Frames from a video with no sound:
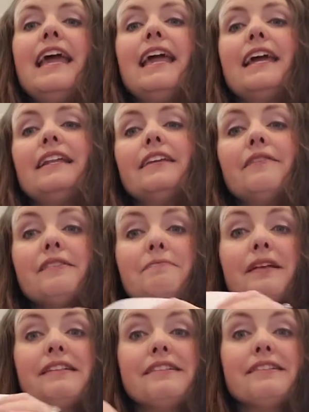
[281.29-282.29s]
and it gives them
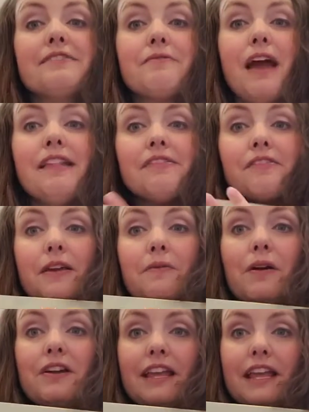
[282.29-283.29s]
places to write, so they
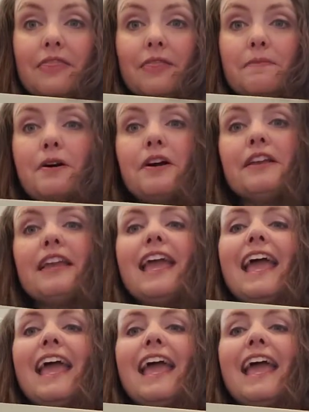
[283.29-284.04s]
work in the book.